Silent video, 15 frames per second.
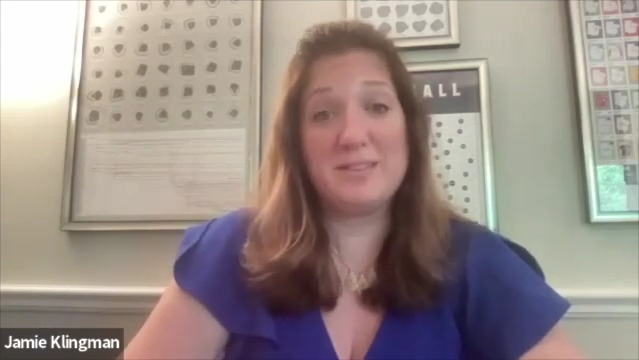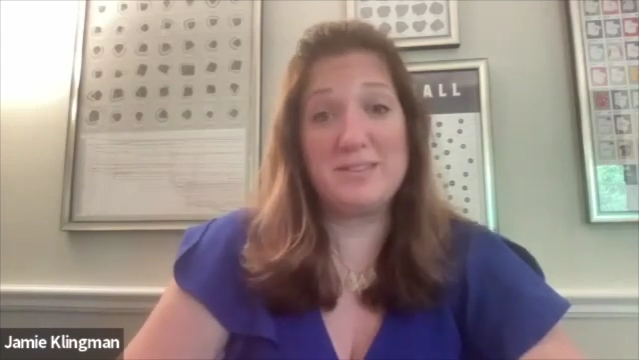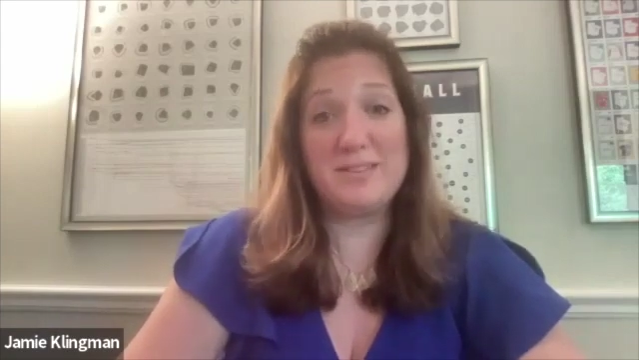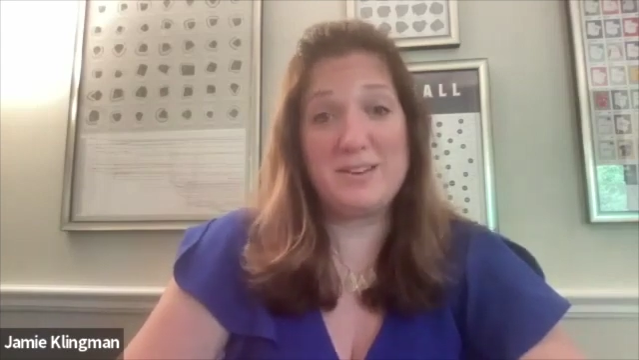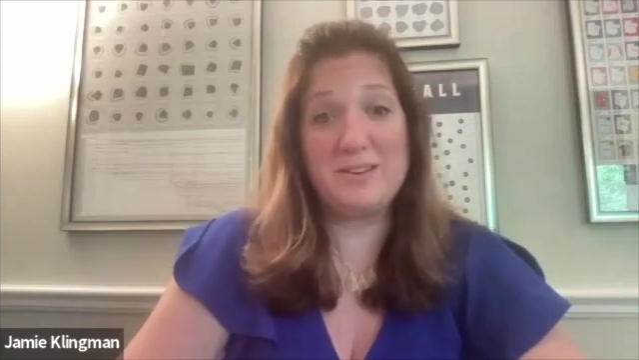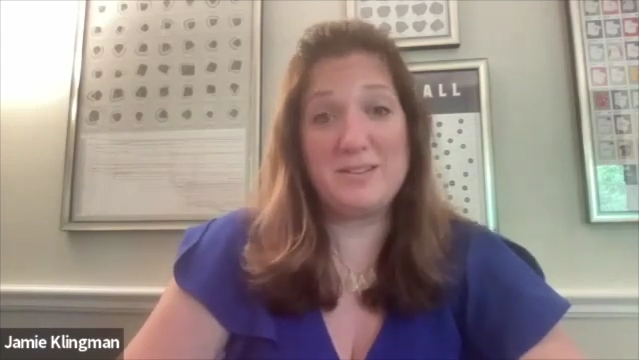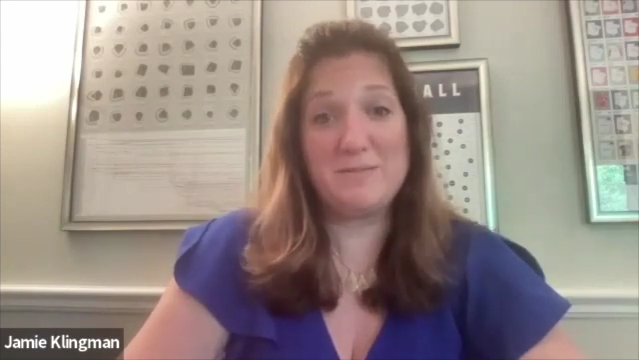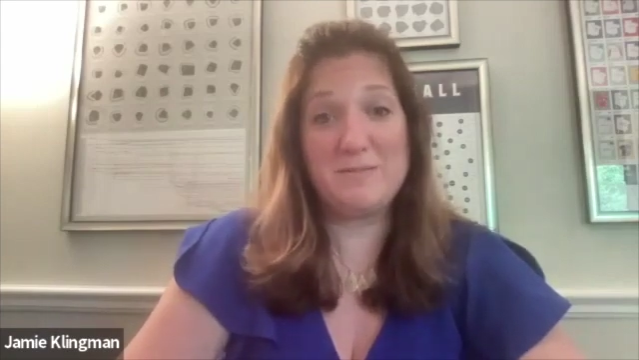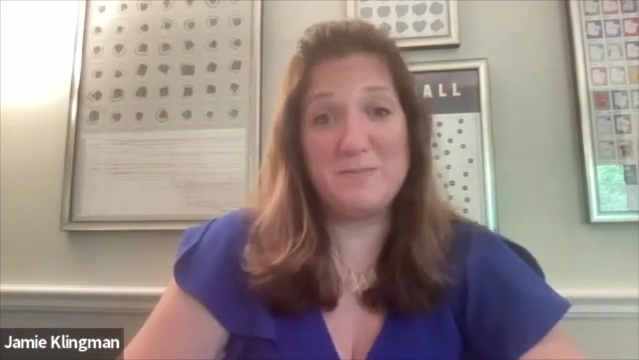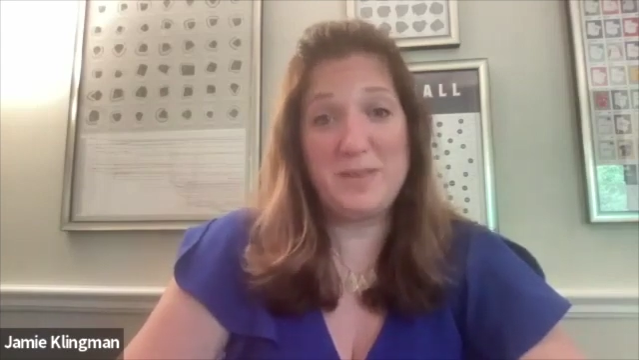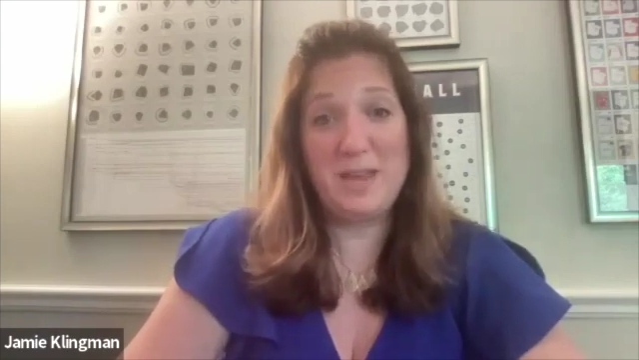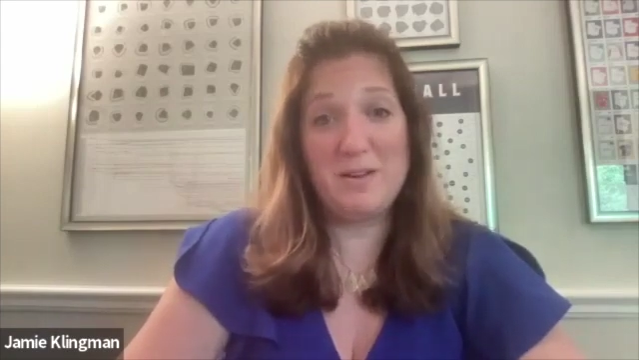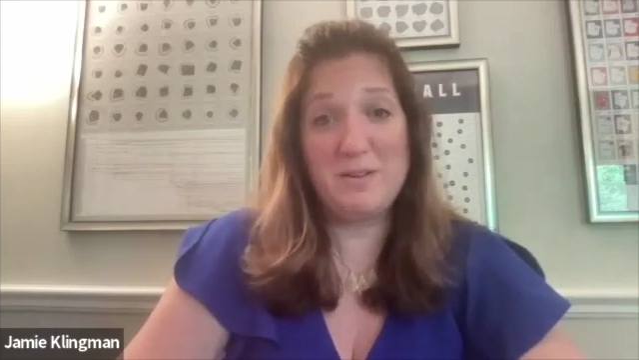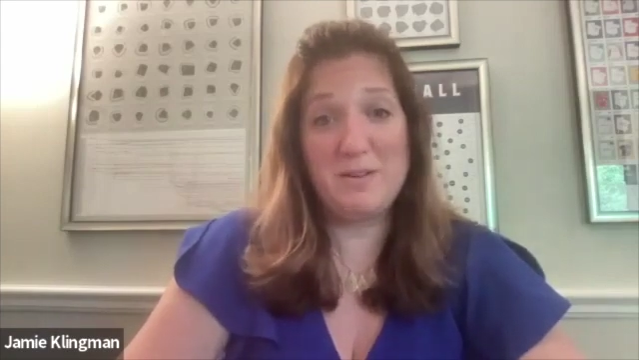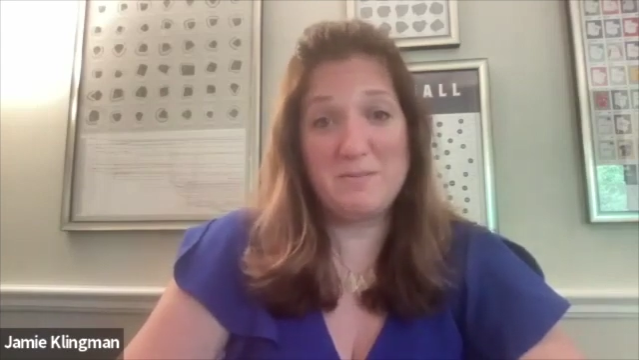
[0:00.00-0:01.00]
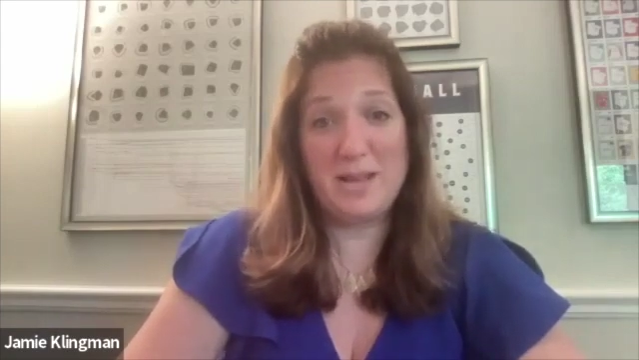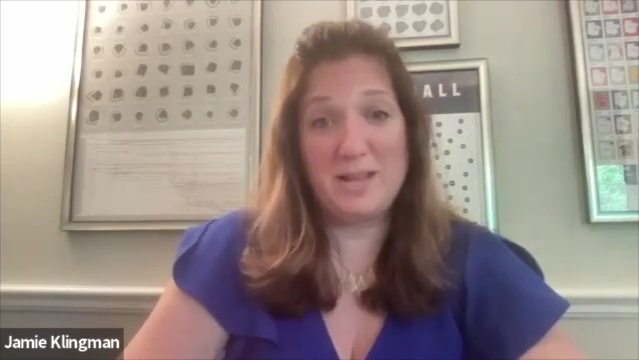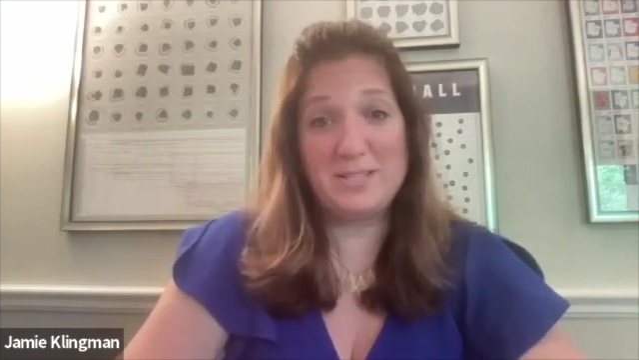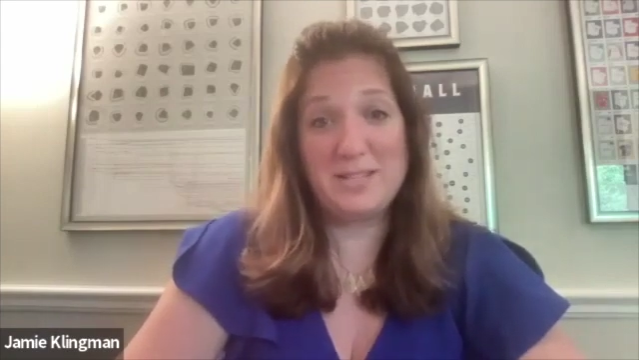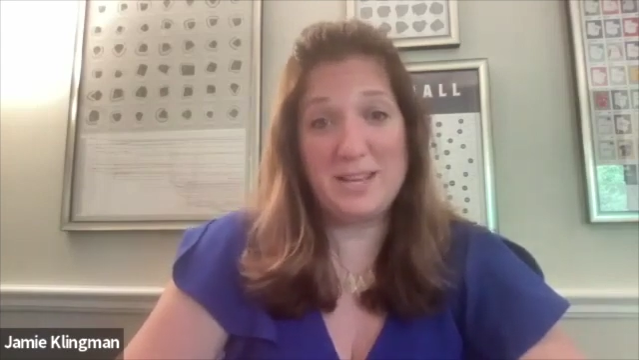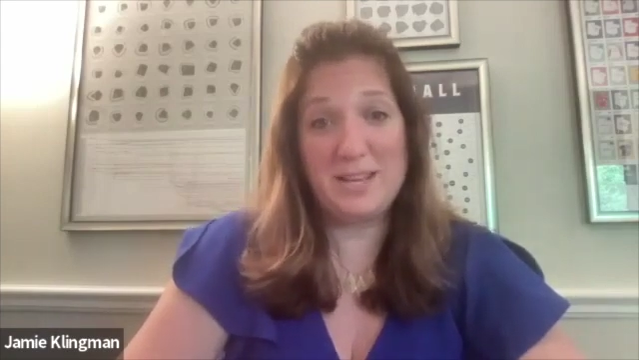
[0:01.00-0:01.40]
and they are ranting